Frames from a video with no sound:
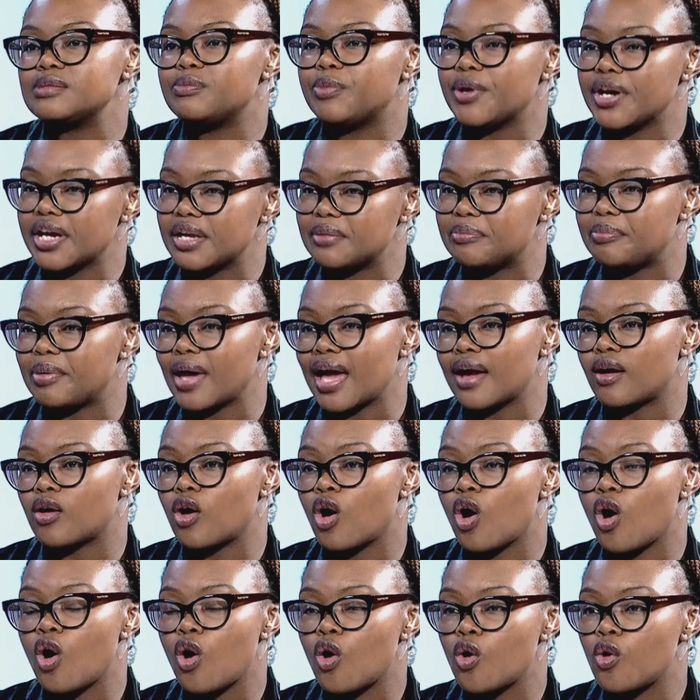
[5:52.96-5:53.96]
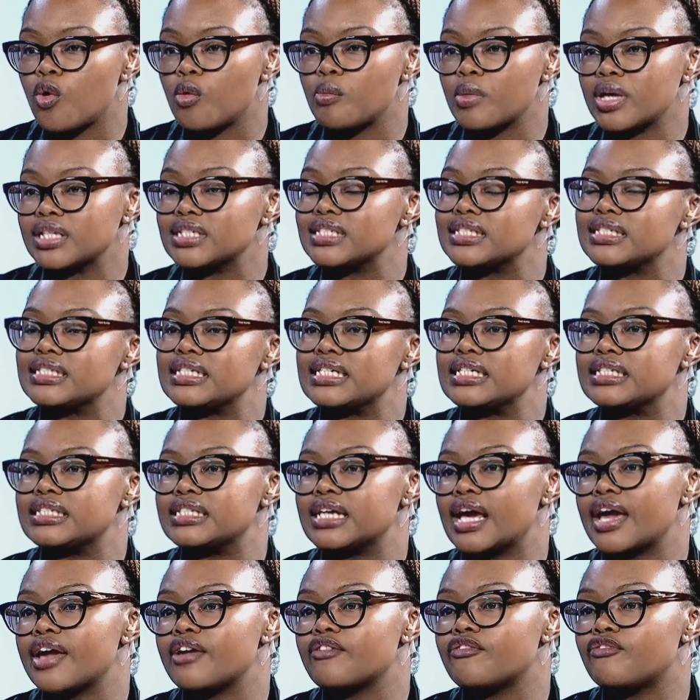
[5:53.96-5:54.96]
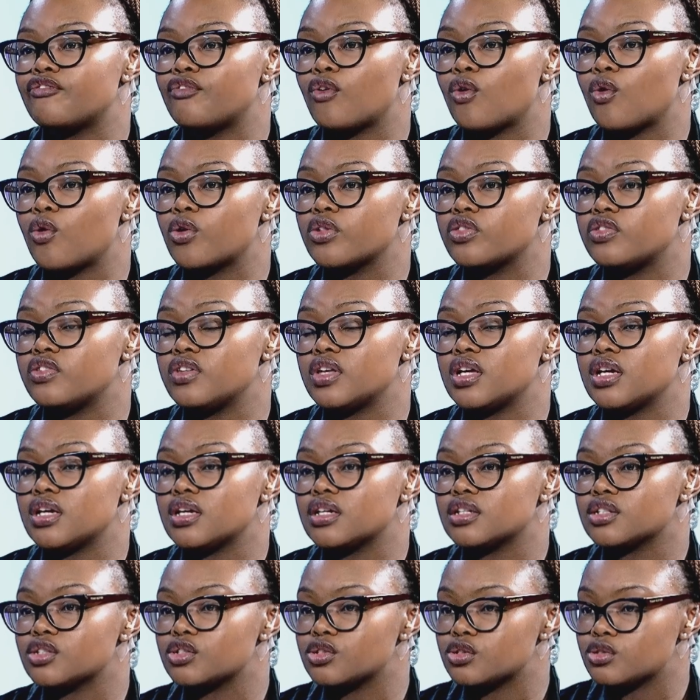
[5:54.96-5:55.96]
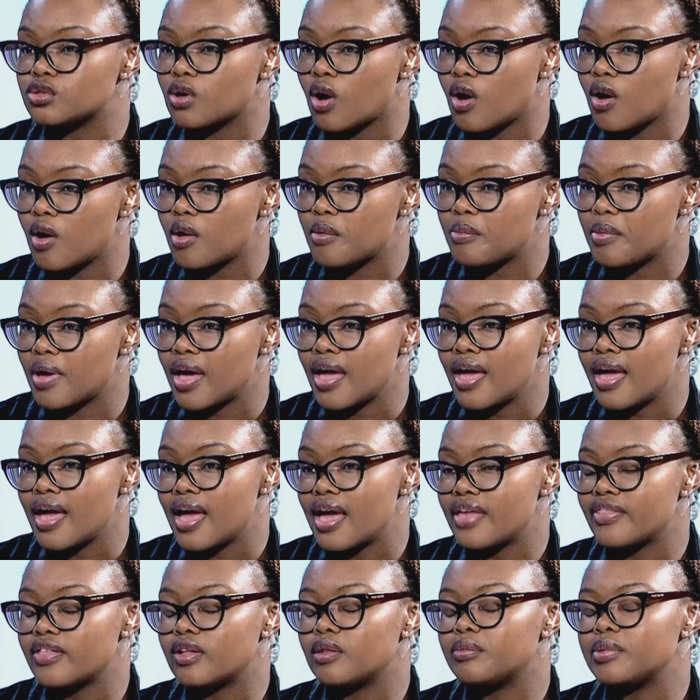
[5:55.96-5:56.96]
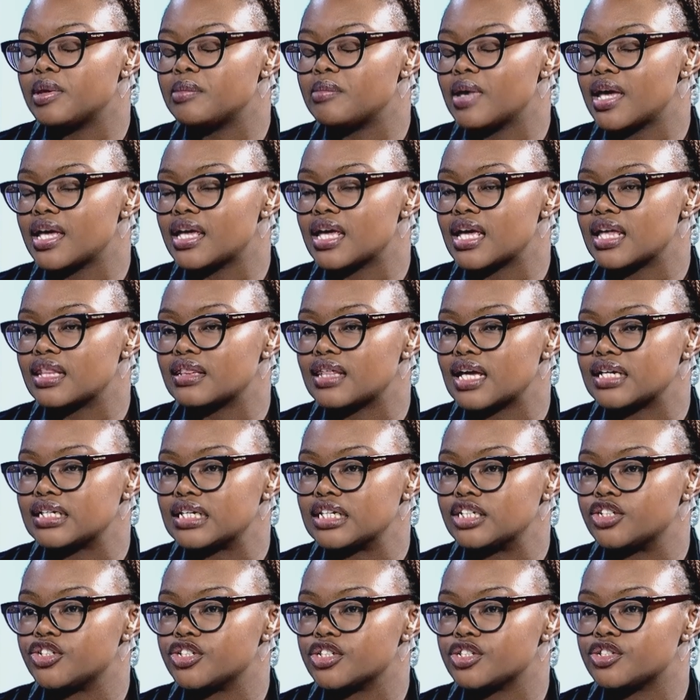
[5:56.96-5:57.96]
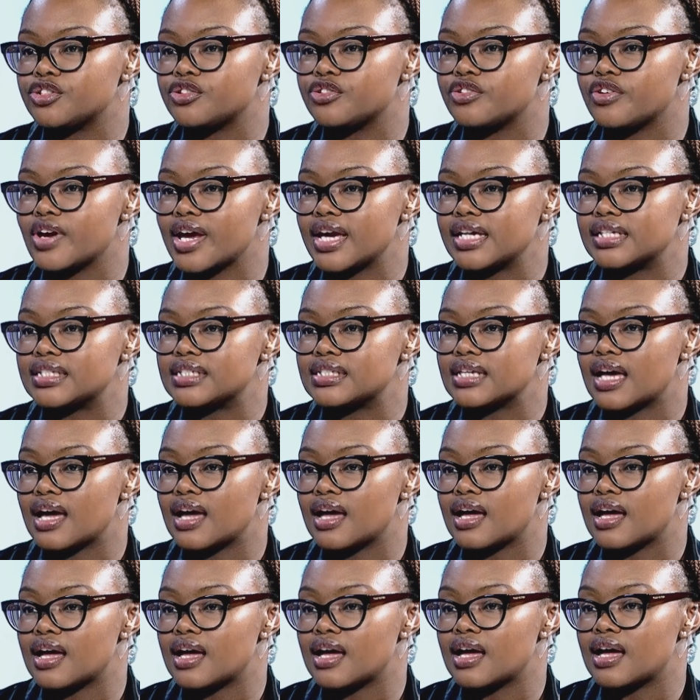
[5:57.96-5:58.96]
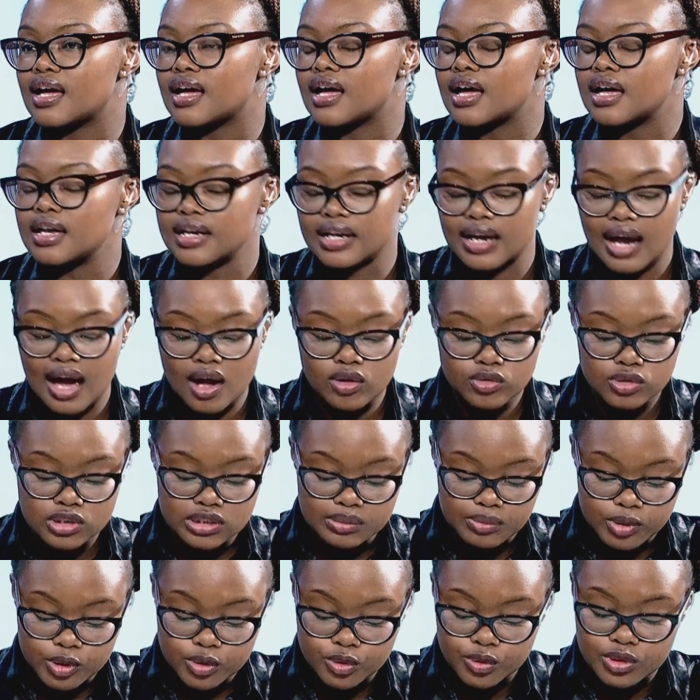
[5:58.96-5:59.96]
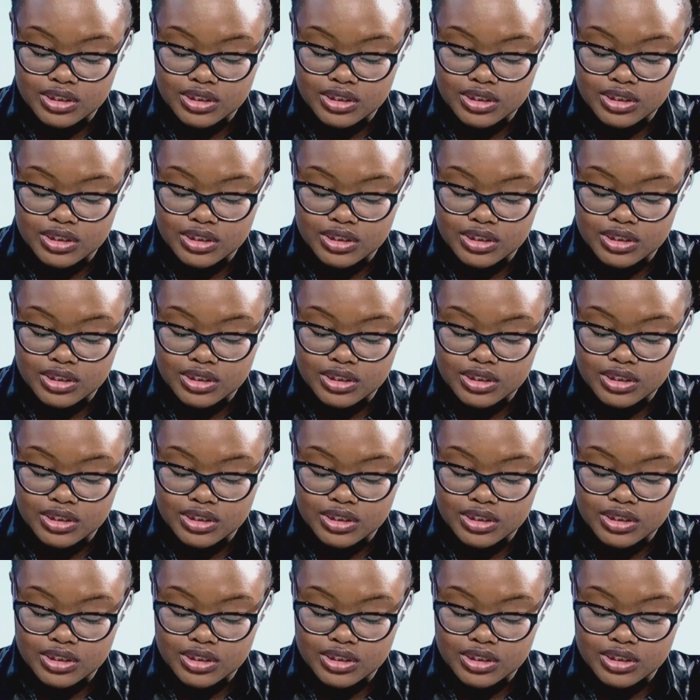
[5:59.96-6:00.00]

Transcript: bring it back home. It's D-Day for the SARB, and they'll be making that interest rates announcement or